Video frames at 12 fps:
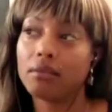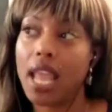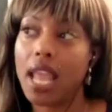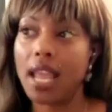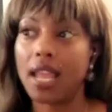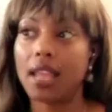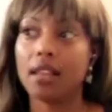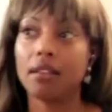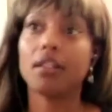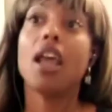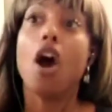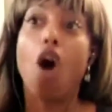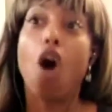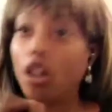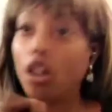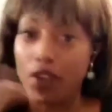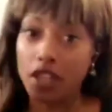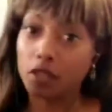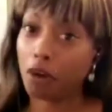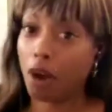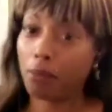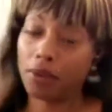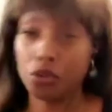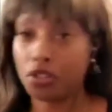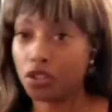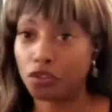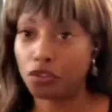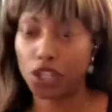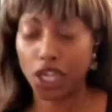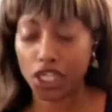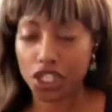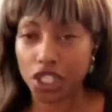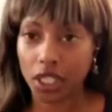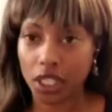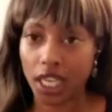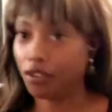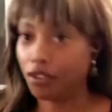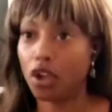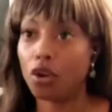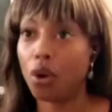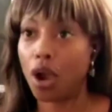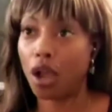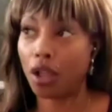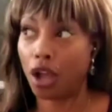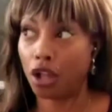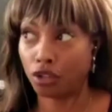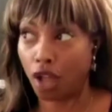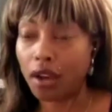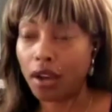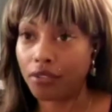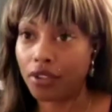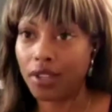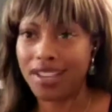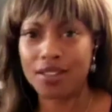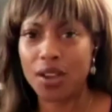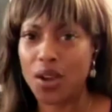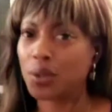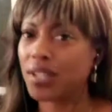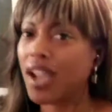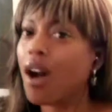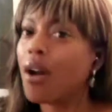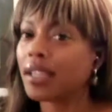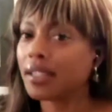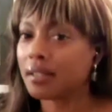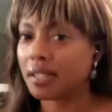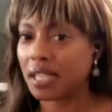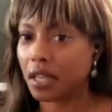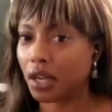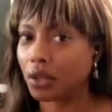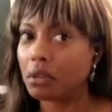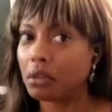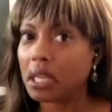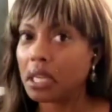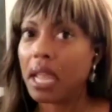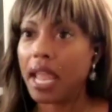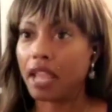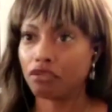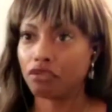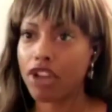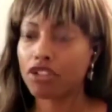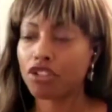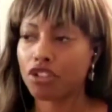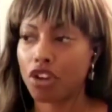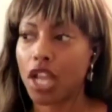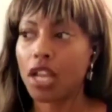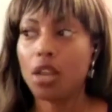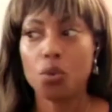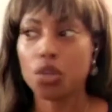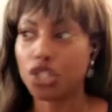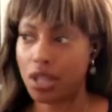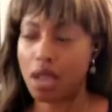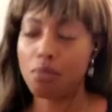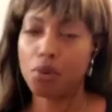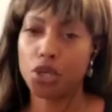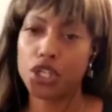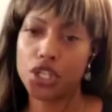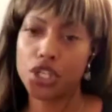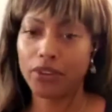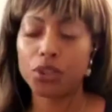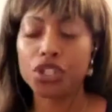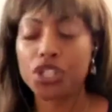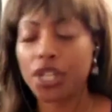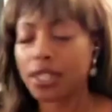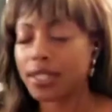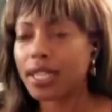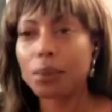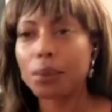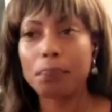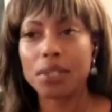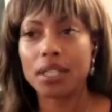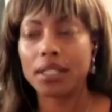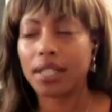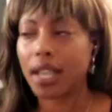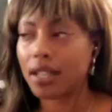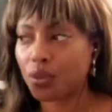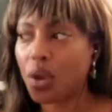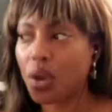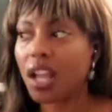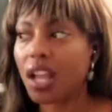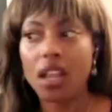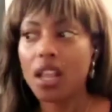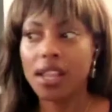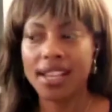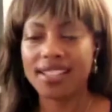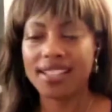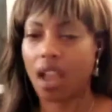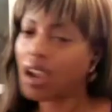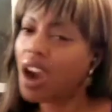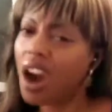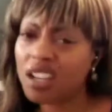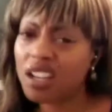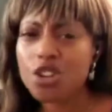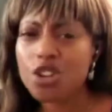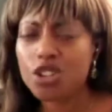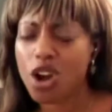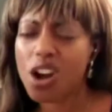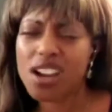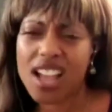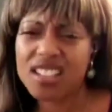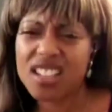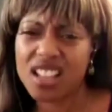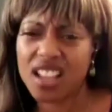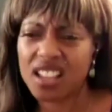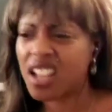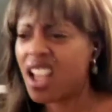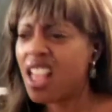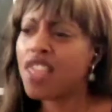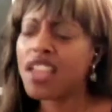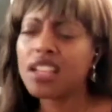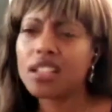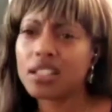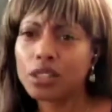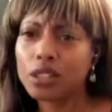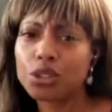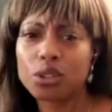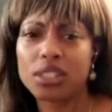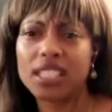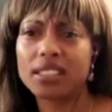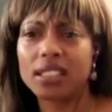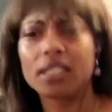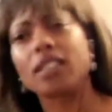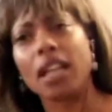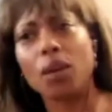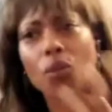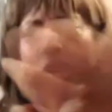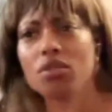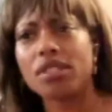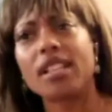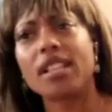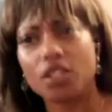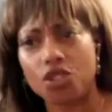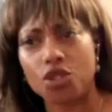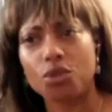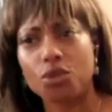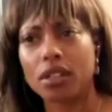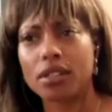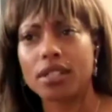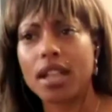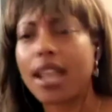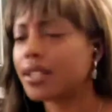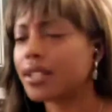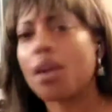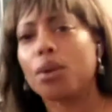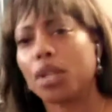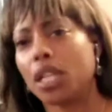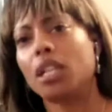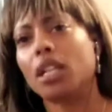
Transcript: and all of his property was still flourishing, even though a lot of it is a hotel and casino and restaurant, which that portion of it was shut down. But guess what? He's got cottages, all kinds of things. They could social distance. And what was that you learned today, Tony?